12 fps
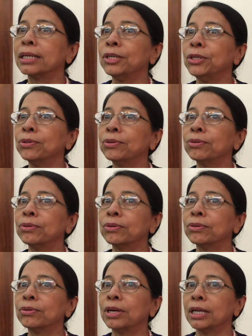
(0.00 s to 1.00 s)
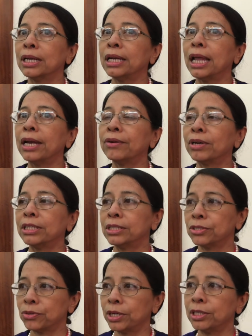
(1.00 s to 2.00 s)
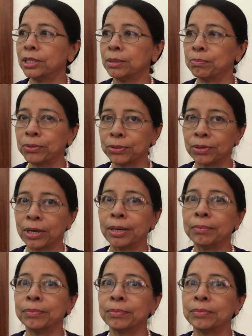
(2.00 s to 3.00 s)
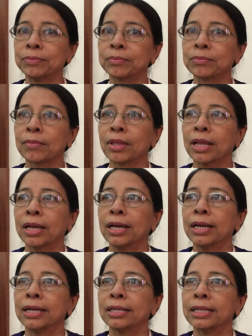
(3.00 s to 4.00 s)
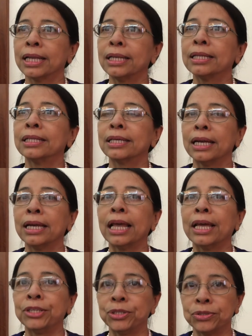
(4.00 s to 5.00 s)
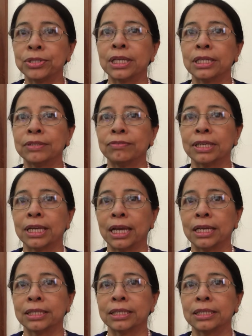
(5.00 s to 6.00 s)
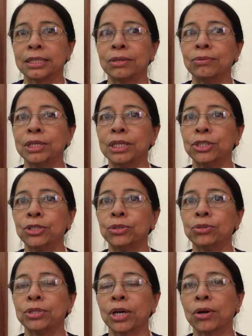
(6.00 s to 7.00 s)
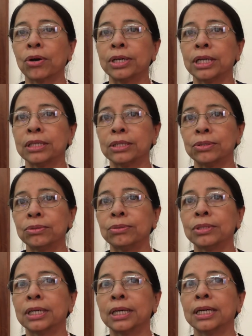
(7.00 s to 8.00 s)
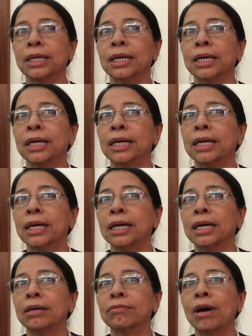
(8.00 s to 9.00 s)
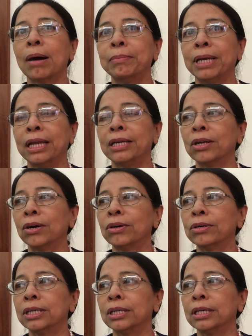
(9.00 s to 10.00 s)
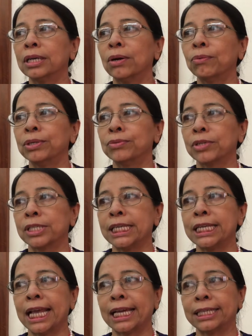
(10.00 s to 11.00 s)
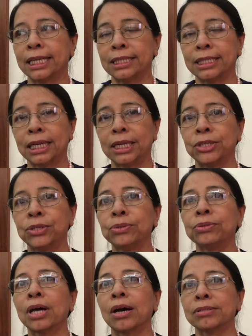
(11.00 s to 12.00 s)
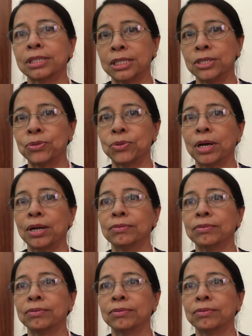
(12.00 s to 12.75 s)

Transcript: new land registration program, in the land use certificate we issued according to the farmland law, which was enacted in 2012.